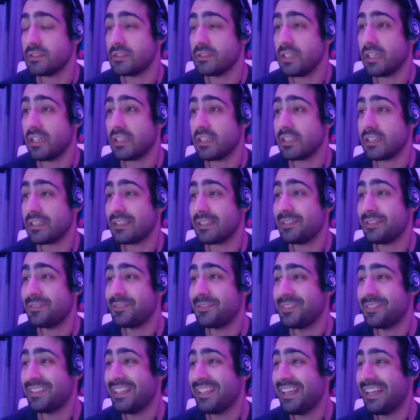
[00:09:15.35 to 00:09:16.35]
Like I
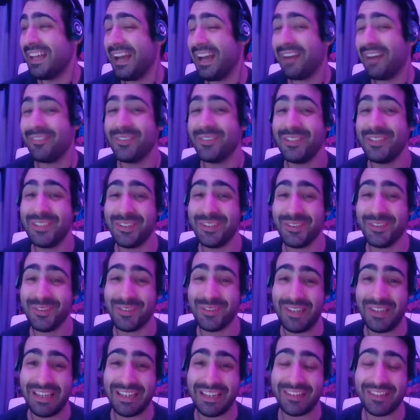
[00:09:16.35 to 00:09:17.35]
wouldn't know,
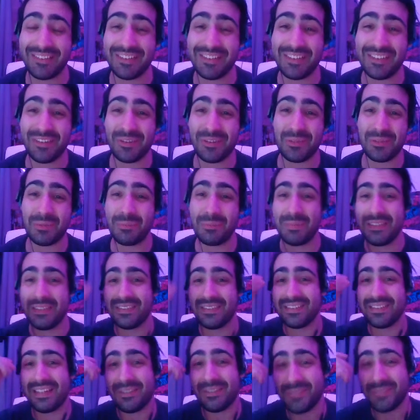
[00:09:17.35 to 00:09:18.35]
like on a normal
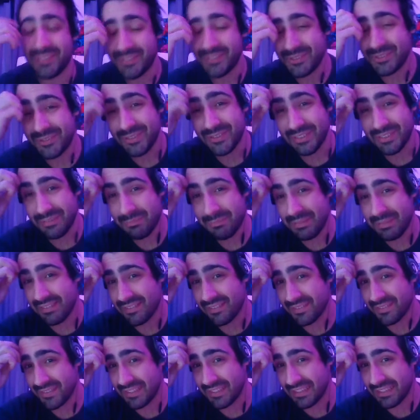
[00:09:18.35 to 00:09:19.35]
pizza, like when you're doing a
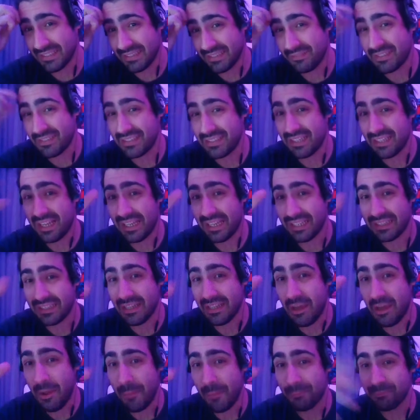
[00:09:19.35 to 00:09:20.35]
pizzeria, even like
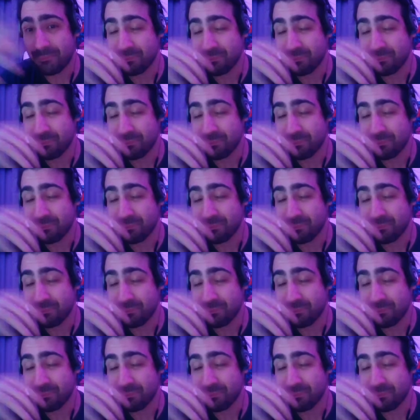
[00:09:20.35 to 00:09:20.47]
the